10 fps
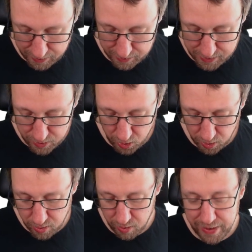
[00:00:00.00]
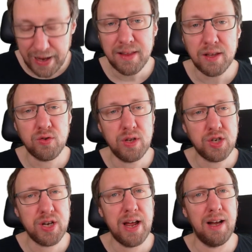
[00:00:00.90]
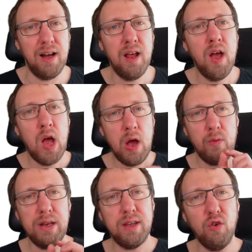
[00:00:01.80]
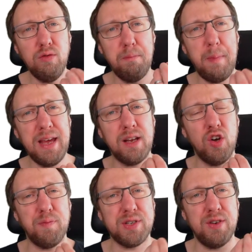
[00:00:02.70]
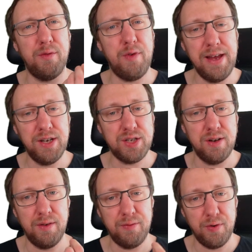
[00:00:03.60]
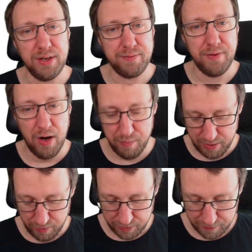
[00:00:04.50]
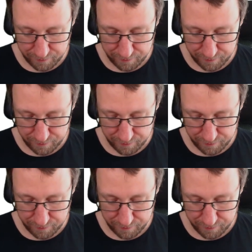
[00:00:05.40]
It's not connected to the channel. We don't make an observation for this variable node.